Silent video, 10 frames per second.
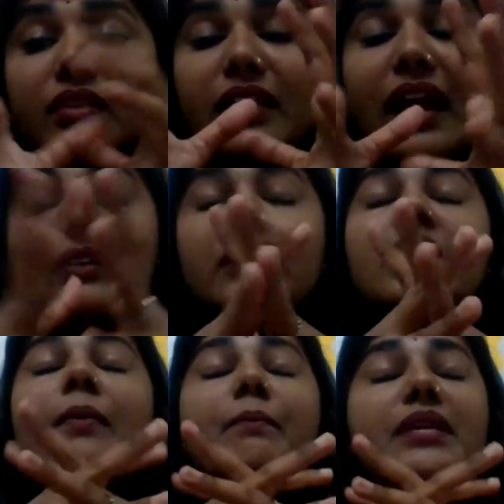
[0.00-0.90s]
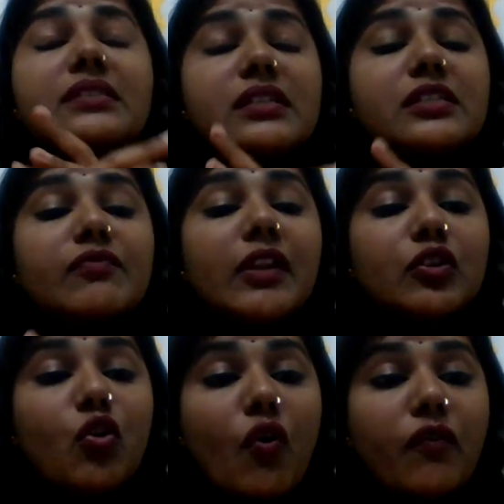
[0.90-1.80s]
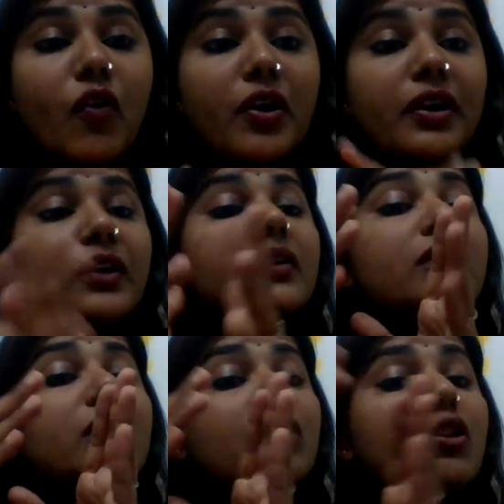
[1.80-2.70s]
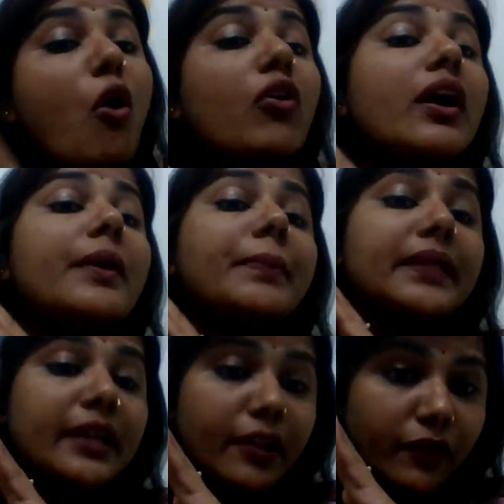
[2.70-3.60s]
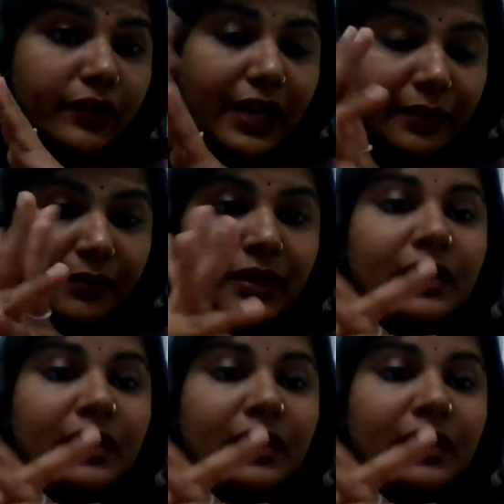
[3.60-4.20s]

that business will go for a longer period of time.